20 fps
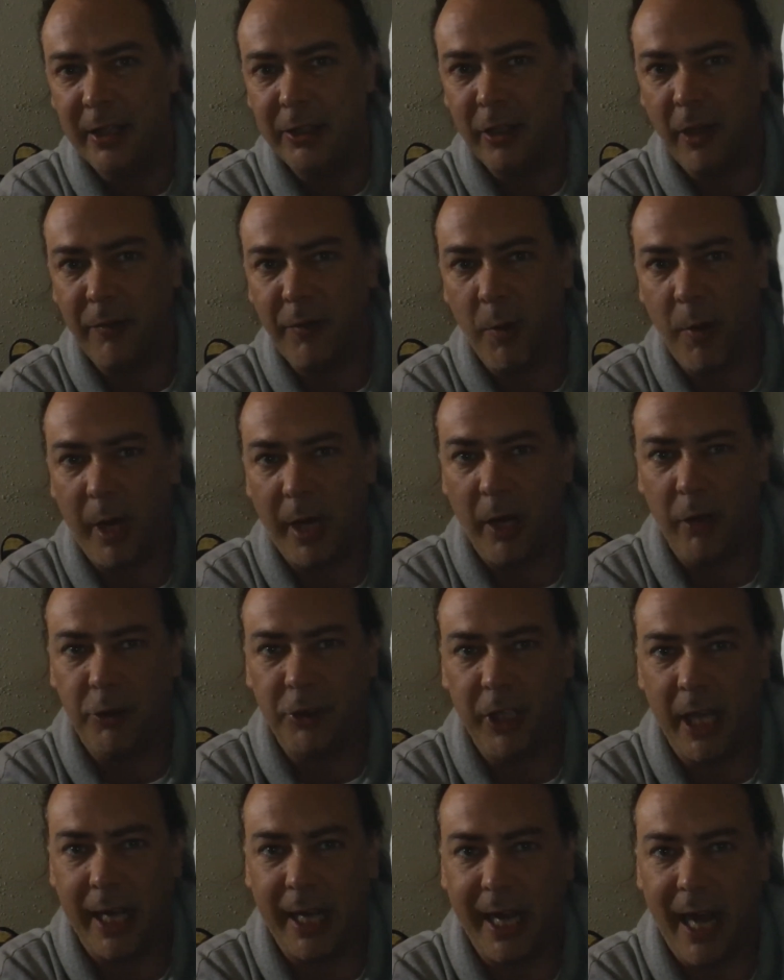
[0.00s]
So if you want to go
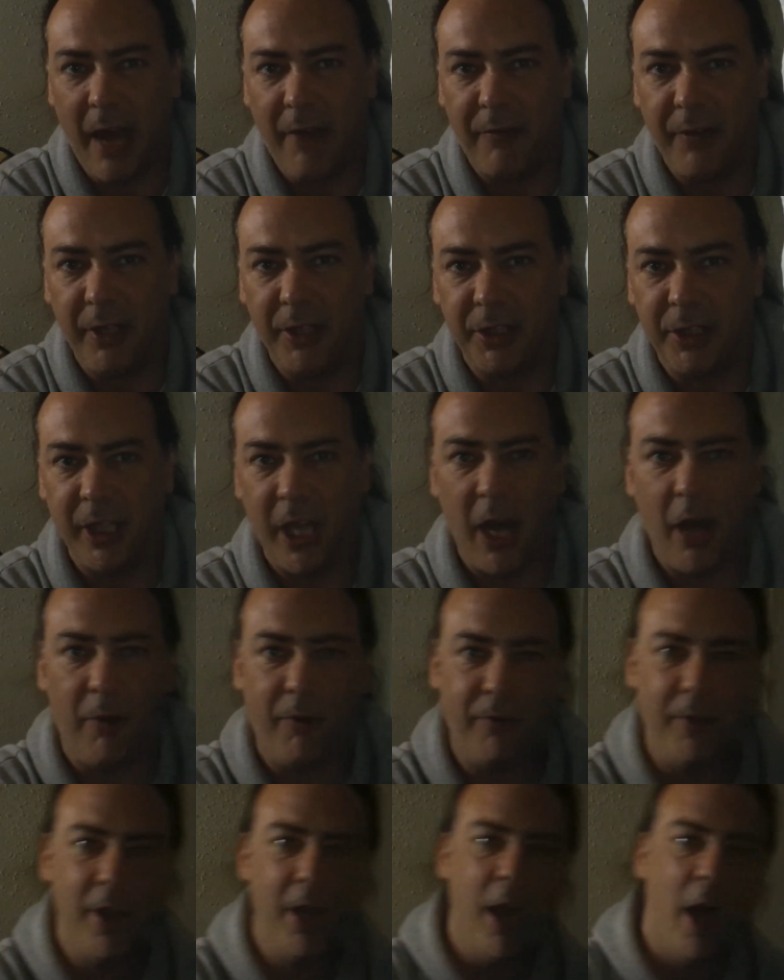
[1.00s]
check it out for
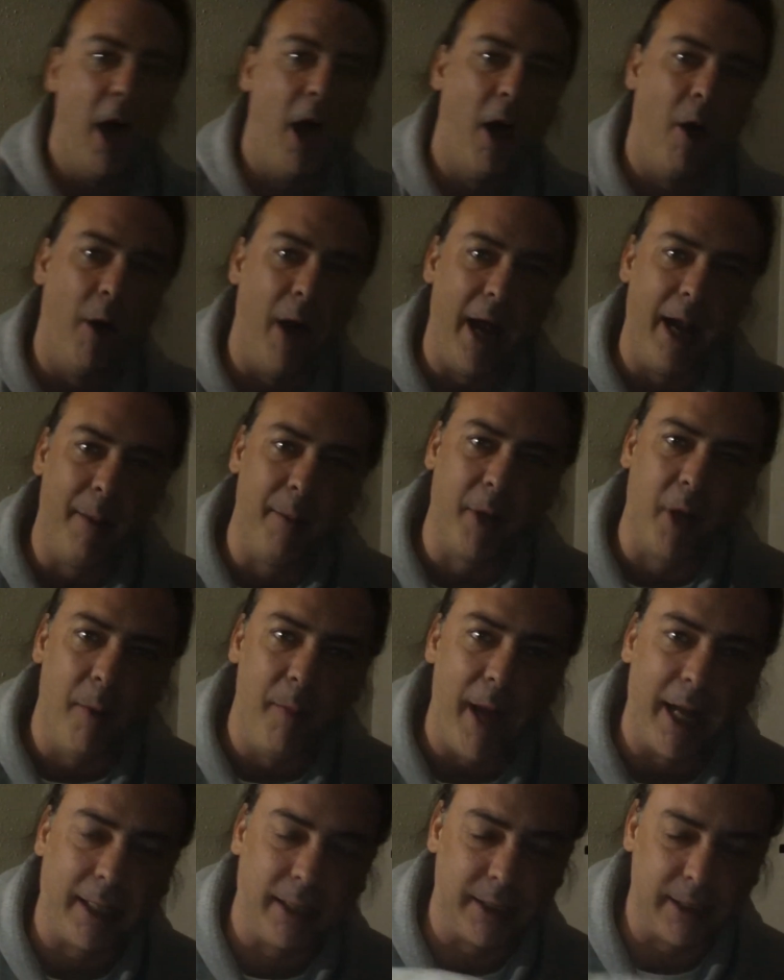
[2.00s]
yourself. All right, I'm going to
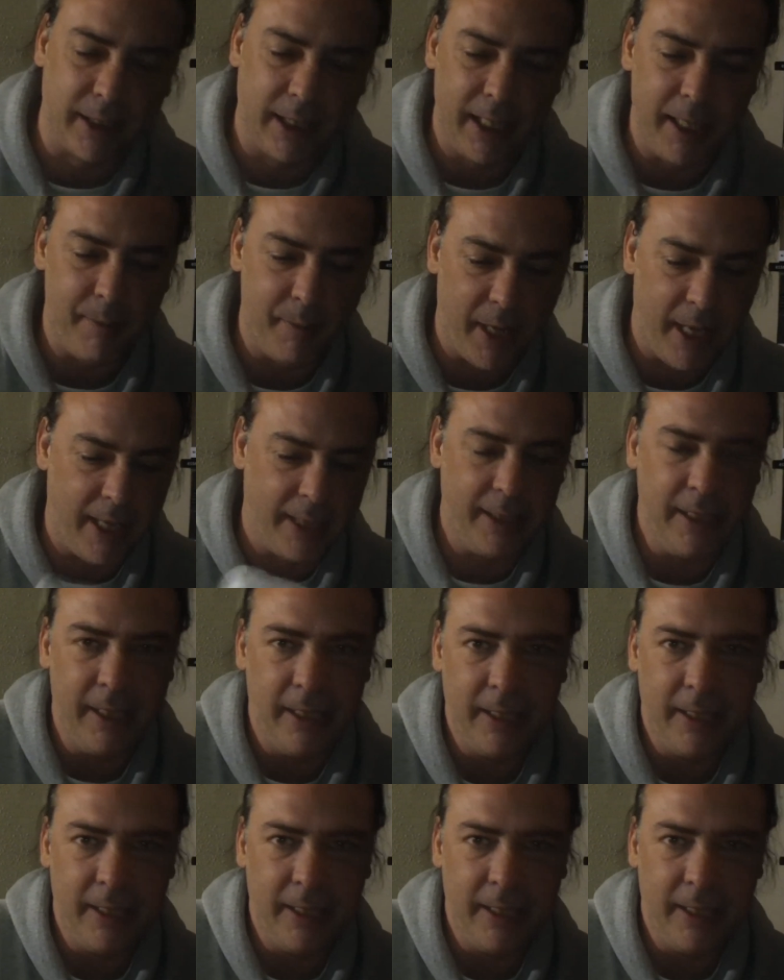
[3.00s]
go back to sleep, man.